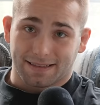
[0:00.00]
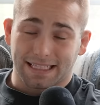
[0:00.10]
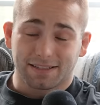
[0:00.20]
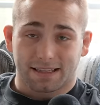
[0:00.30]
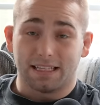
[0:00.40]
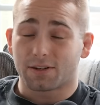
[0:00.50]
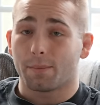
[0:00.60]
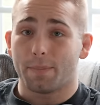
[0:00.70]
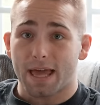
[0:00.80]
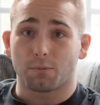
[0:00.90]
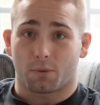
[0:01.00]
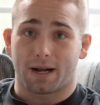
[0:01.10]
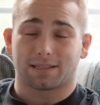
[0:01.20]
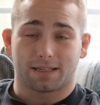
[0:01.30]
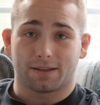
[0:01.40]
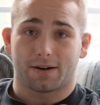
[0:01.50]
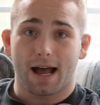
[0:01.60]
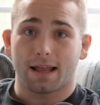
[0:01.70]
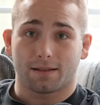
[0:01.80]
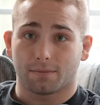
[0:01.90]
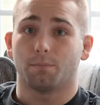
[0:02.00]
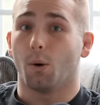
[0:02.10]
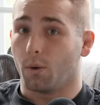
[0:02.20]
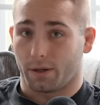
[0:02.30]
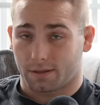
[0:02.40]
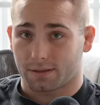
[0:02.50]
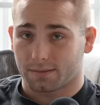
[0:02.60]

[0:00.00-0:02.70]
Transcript: these are men we're wrestling. They're not boys.